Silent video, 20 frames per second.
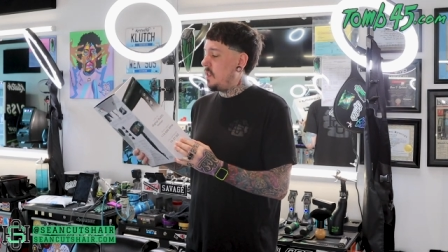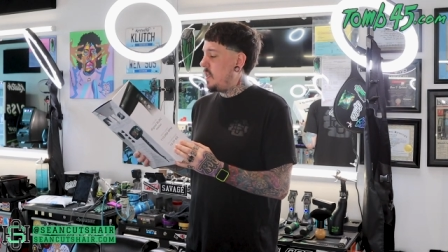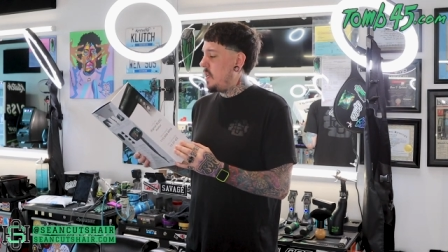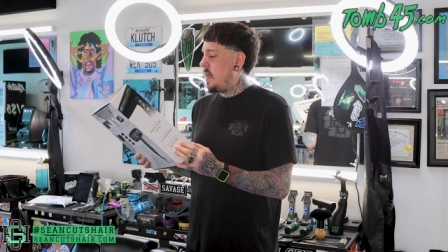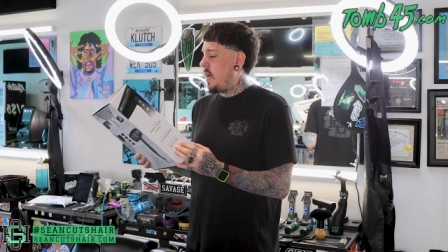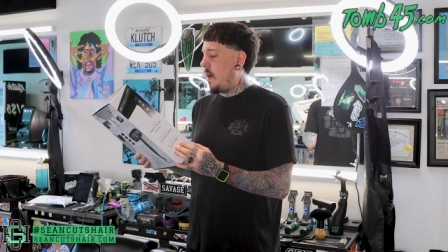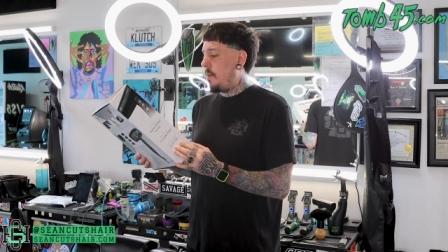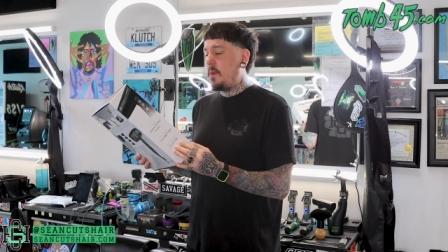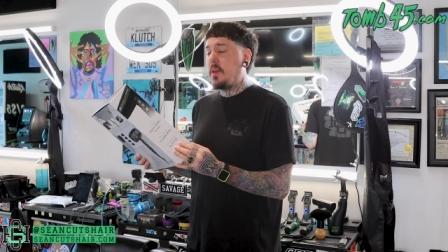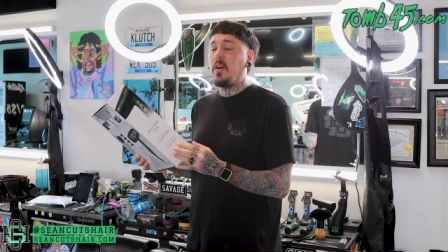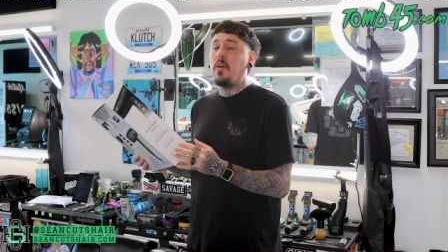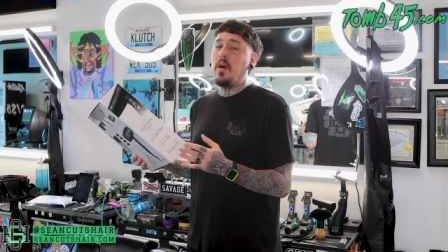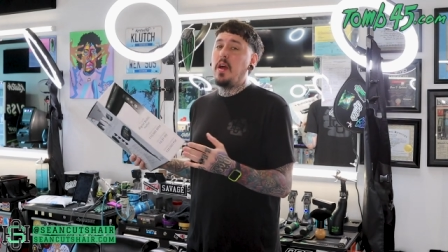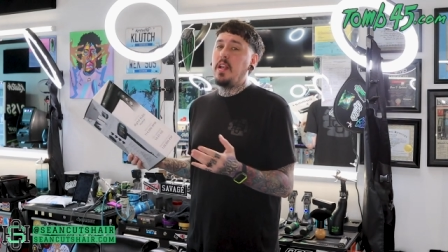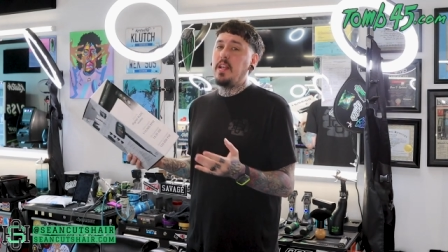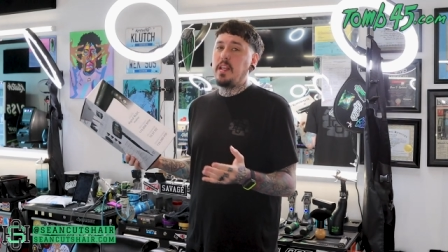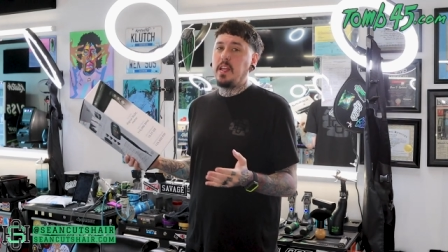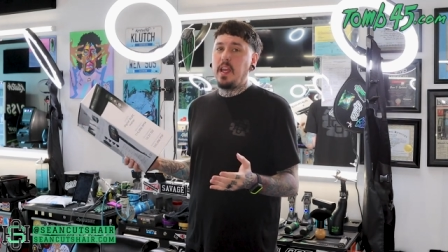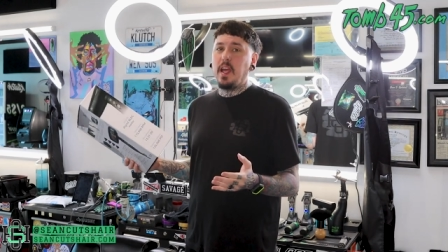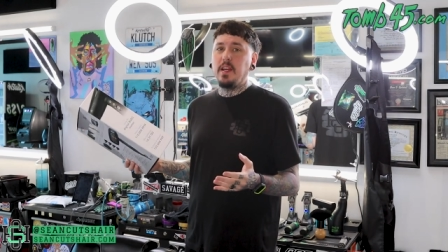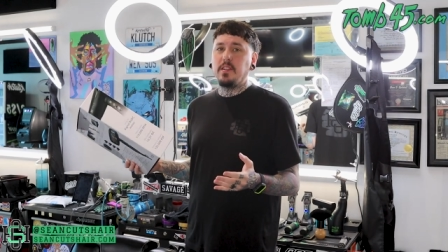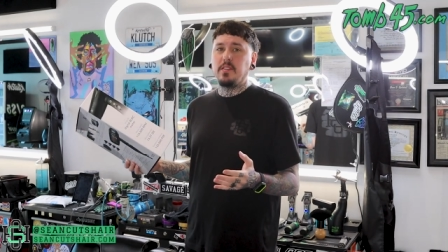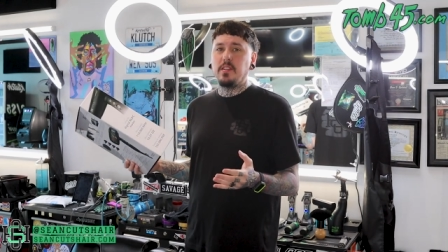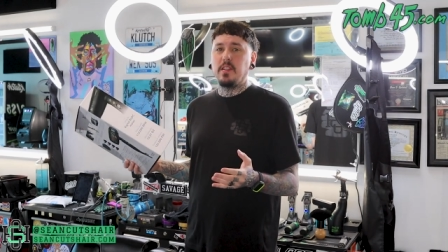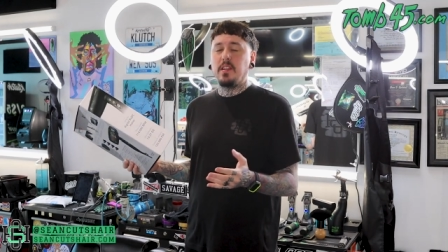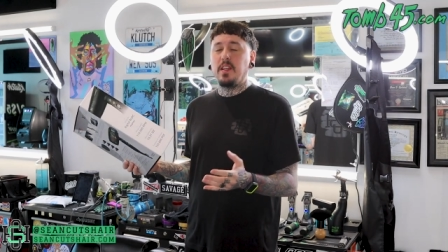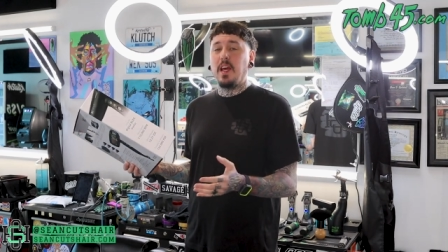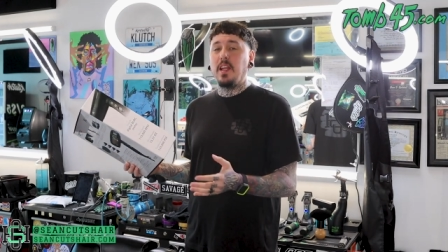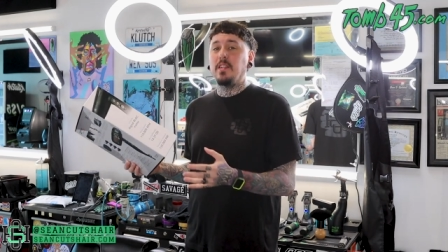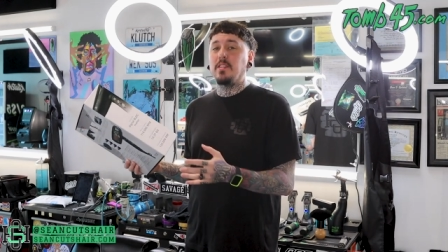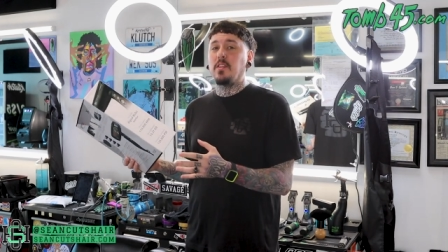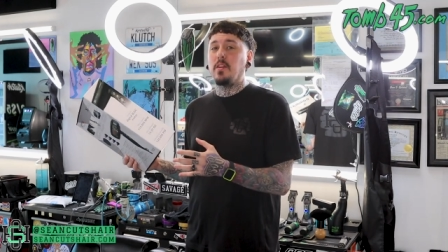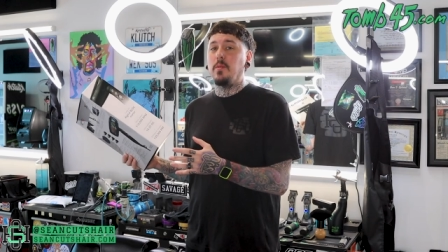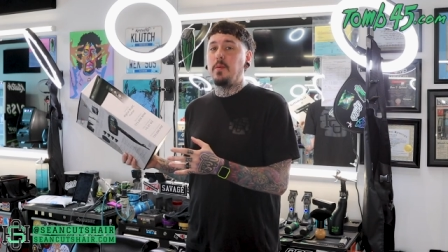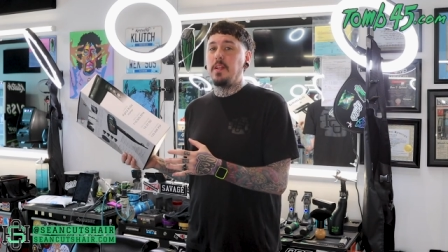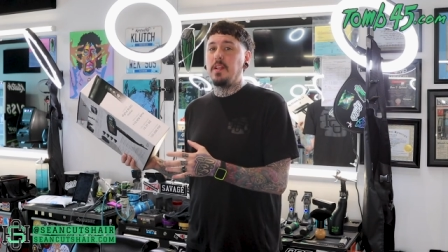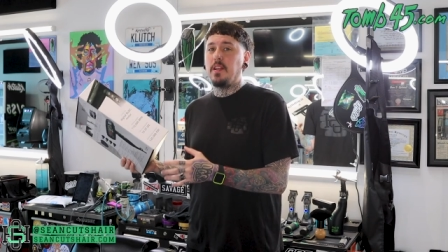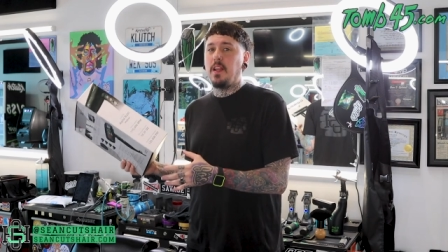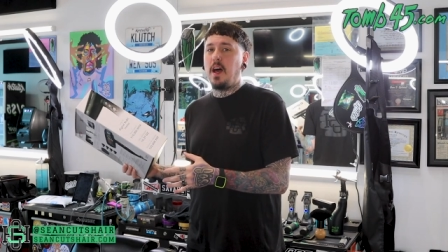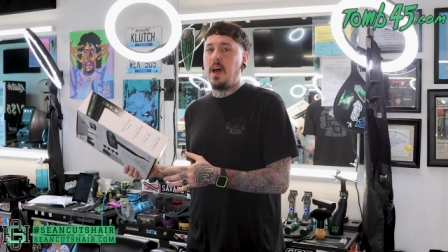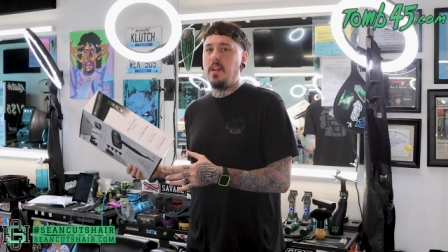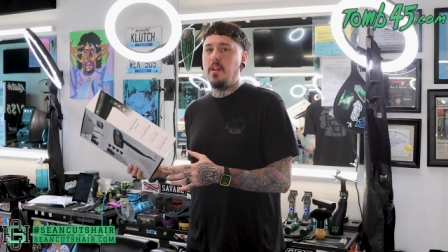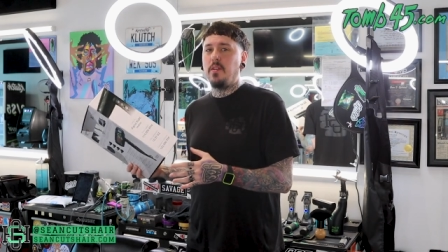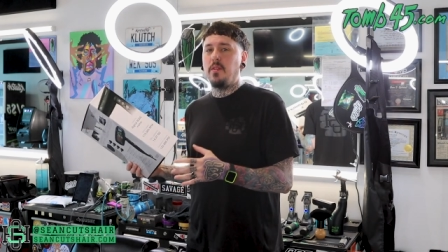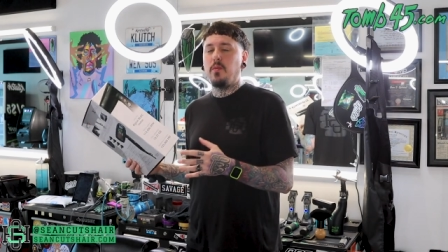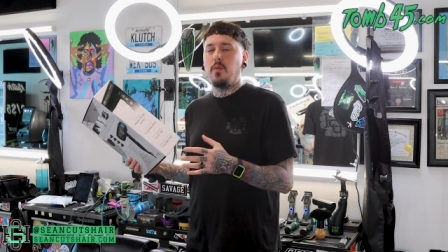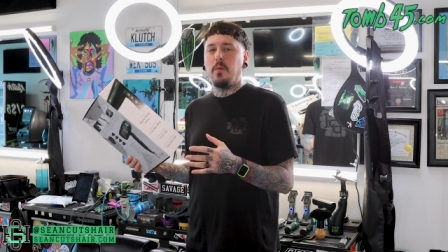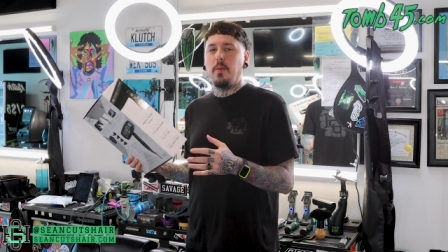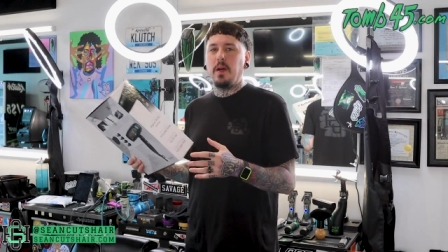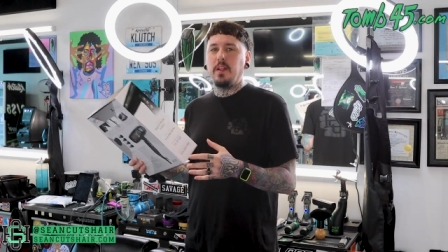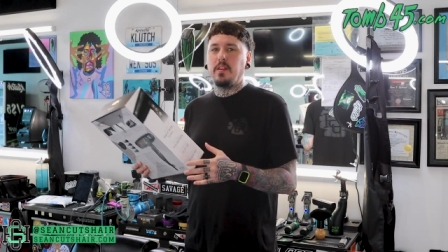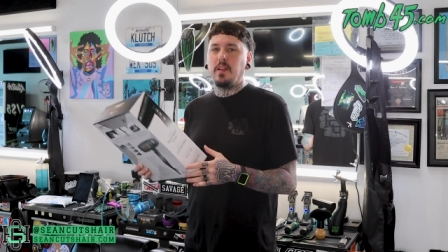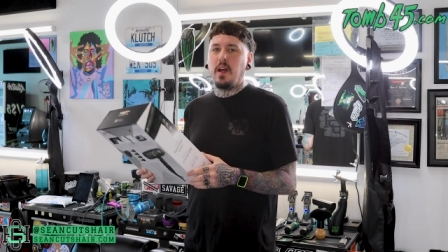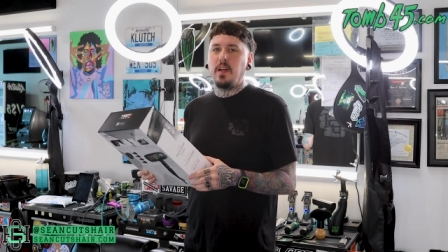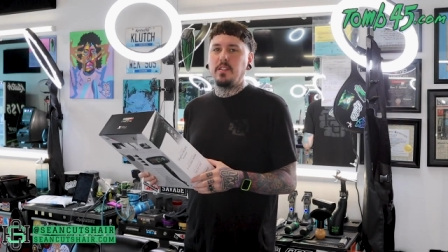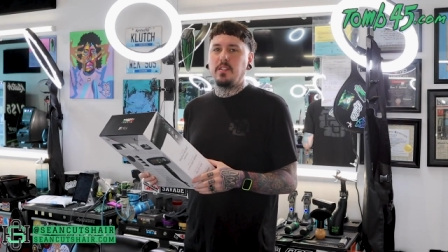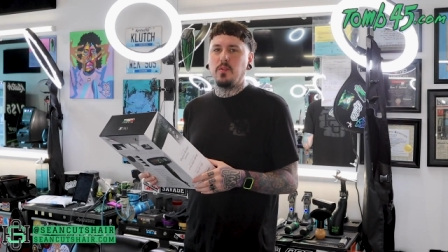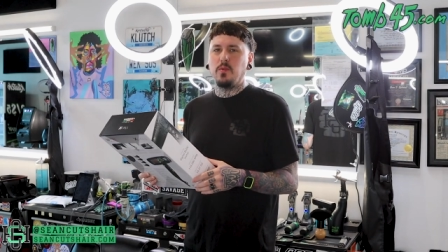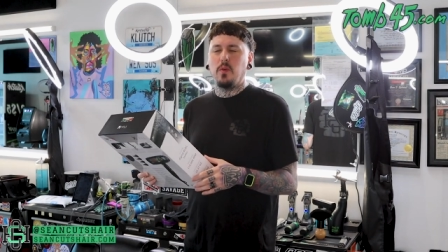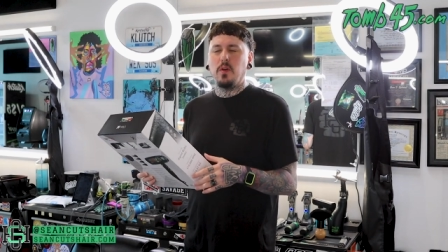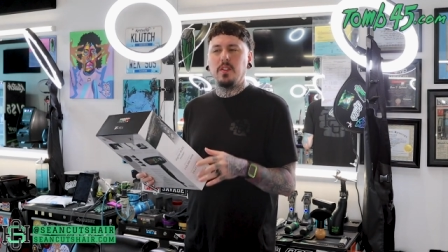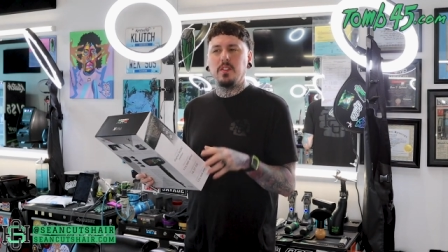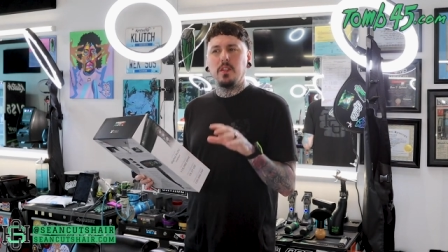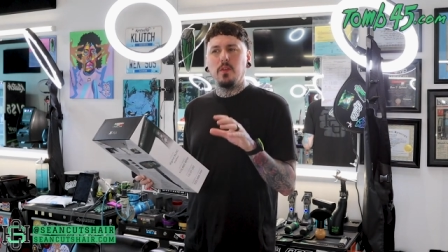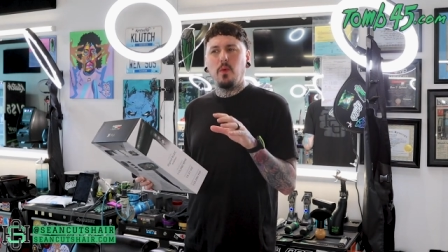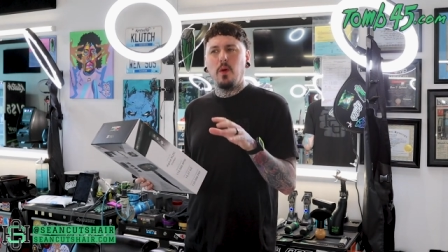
I'm gonna go ahead and guess that that is gonna be lighter than what my Dyson was.